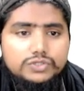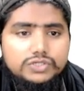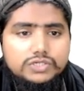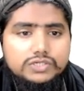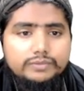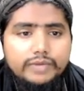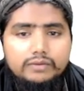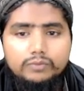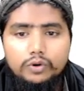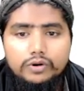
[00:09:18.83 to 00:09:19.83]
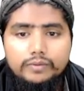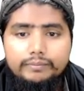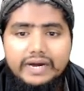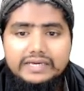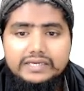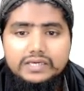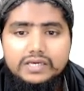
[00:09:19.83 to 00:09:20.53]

System and More by